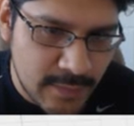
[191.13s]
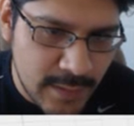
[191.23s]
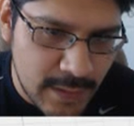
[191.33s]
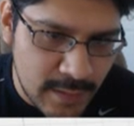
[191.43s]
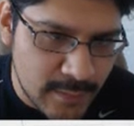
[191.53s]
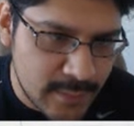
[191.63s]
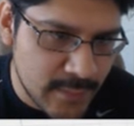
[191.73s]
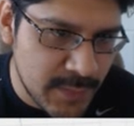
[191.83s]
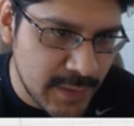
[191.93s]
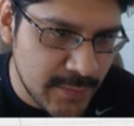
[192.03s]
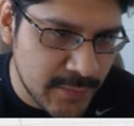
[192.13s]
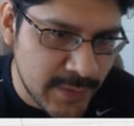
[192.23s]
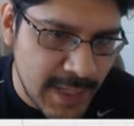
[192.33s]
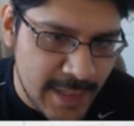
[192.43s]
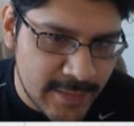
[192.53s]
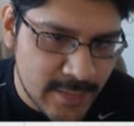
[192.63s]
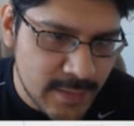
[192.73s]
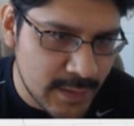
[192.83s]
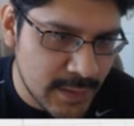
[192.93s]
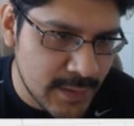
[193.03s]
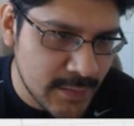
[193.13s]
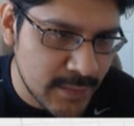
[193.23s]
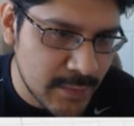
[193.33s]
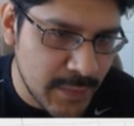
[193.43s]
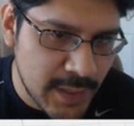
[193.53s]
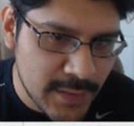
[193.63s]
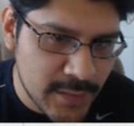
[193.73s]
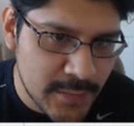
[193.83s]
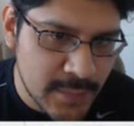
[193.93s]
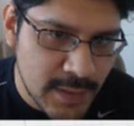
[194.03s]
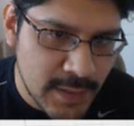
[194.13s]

uh just being flat like it is on the bottom